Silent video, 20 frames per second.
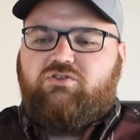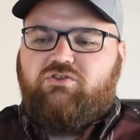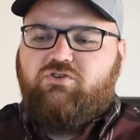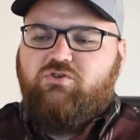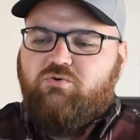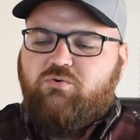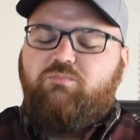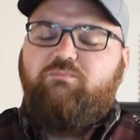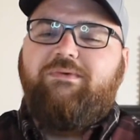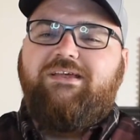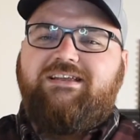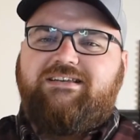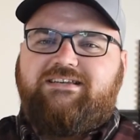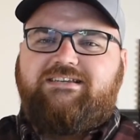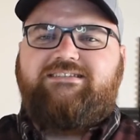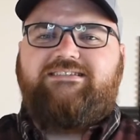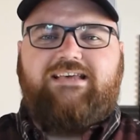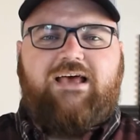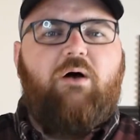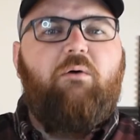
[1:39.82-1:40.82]
Do you mean to
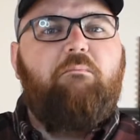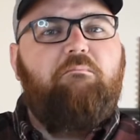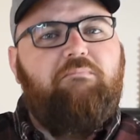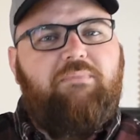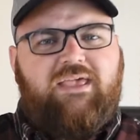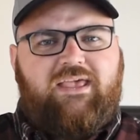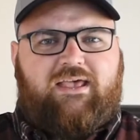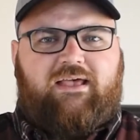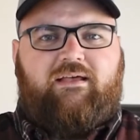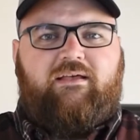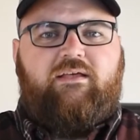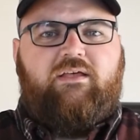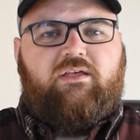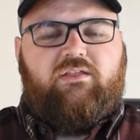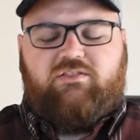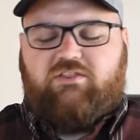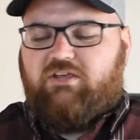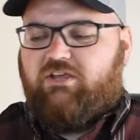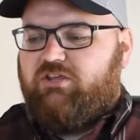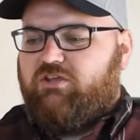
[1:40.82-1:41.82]
tell me
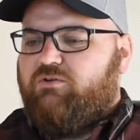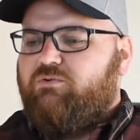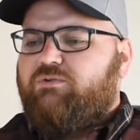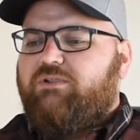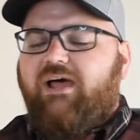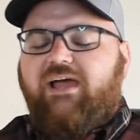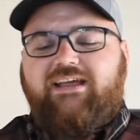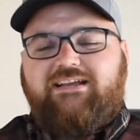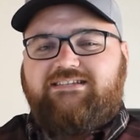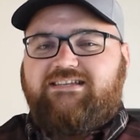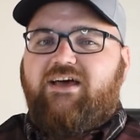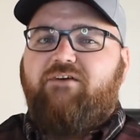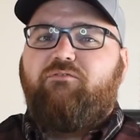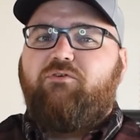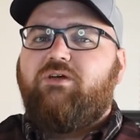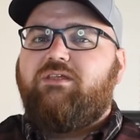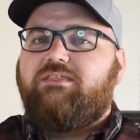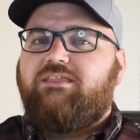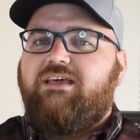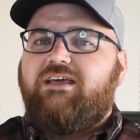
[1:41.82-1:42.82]
that you liked
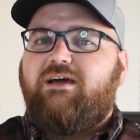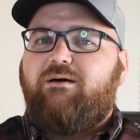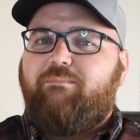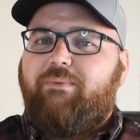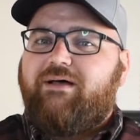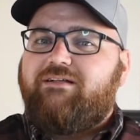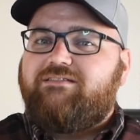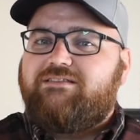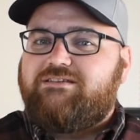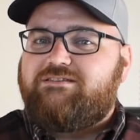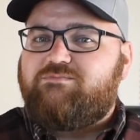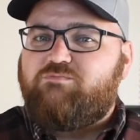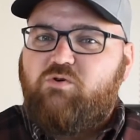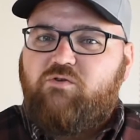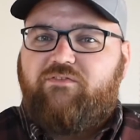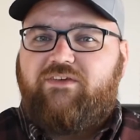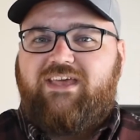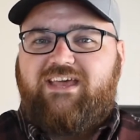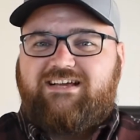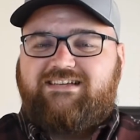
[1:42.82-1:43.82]
everything about this
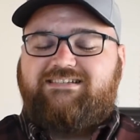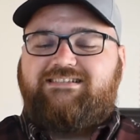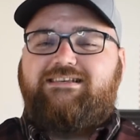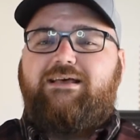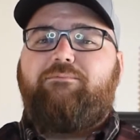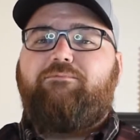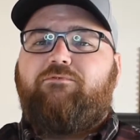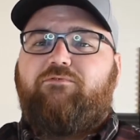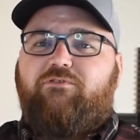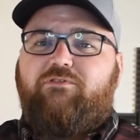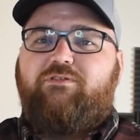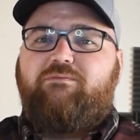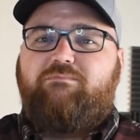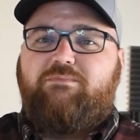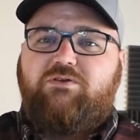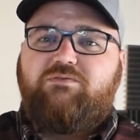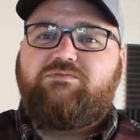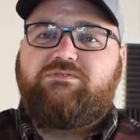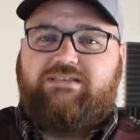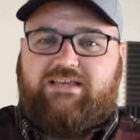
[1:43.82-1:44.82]
movie except for the
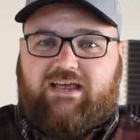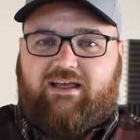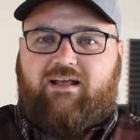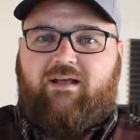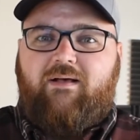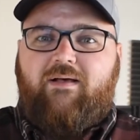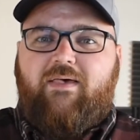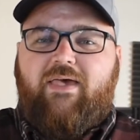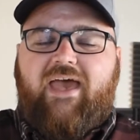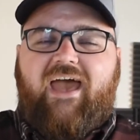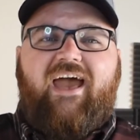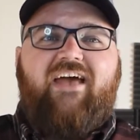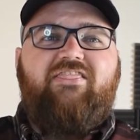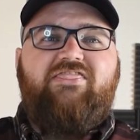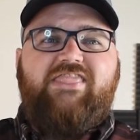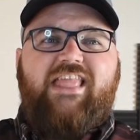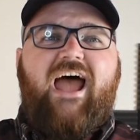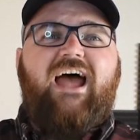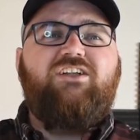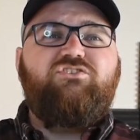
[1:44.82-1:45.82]
music,
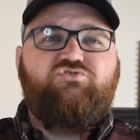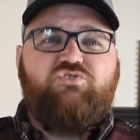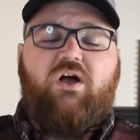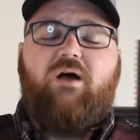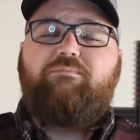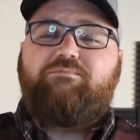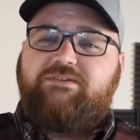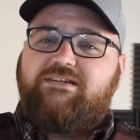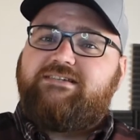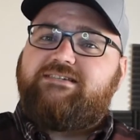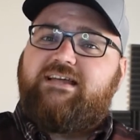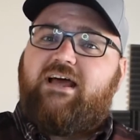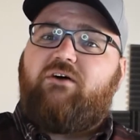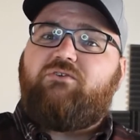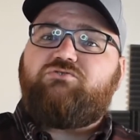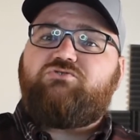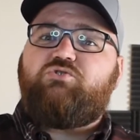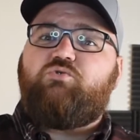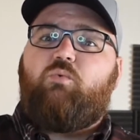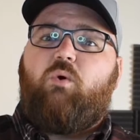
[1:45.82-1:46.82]
and that dropped it
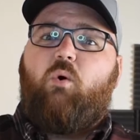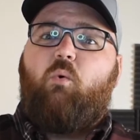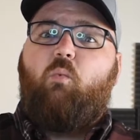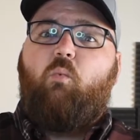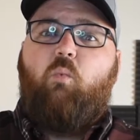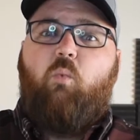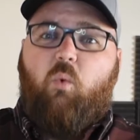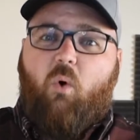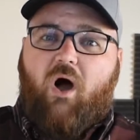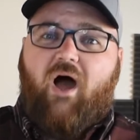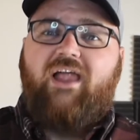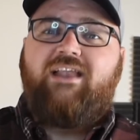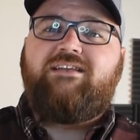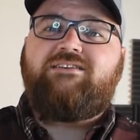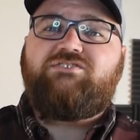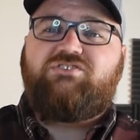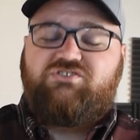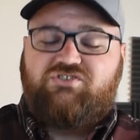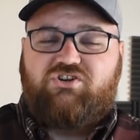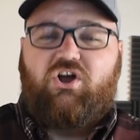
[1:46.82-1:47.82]
down to a 1
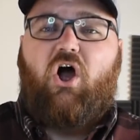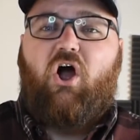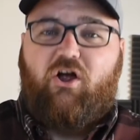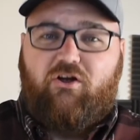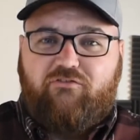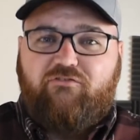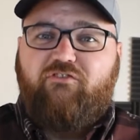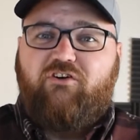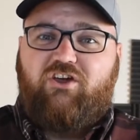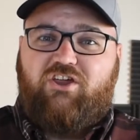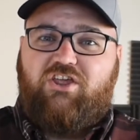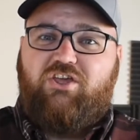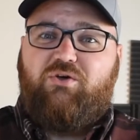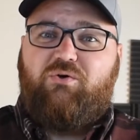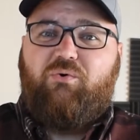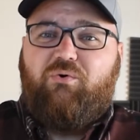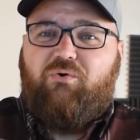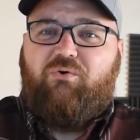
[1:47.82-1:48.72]
star for you?